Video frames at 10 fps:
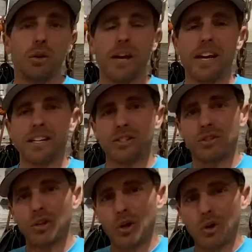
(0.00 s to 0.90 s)
Okay,
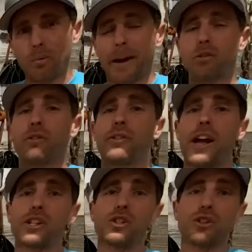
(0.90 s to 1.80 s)
so
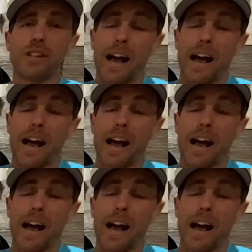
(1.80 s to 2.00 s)
microfractures,